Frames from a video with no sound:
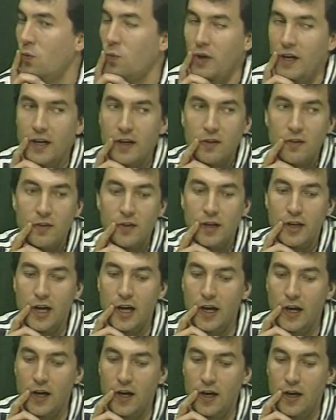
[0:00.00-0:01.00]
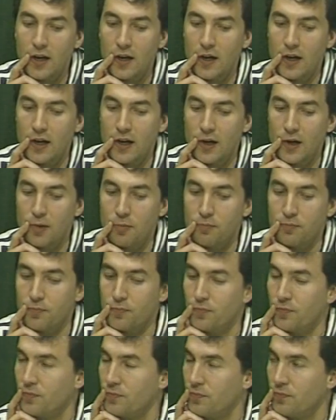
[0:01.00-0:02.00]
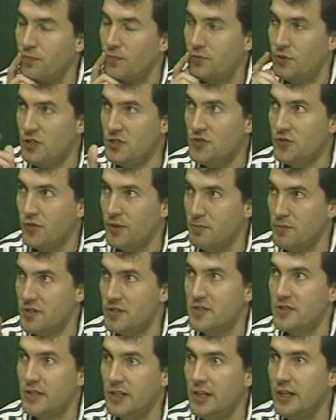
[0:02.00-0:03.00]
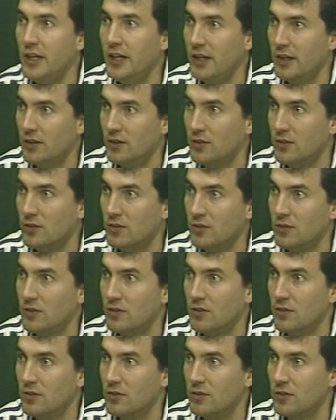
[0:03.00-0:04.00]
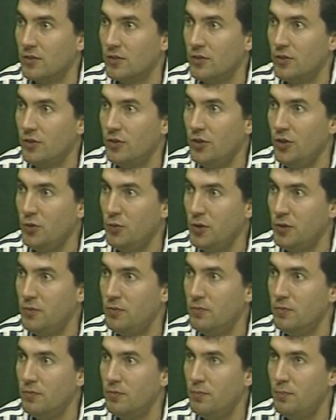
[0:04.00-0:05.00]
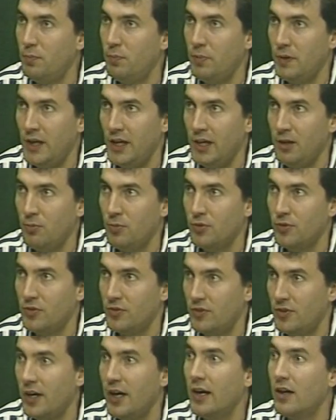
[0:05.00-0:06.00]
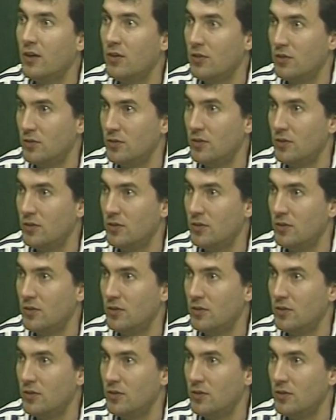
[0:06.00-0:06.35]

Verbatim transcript: Well, um, just from the seating, mm-hmm. you would be able to tell.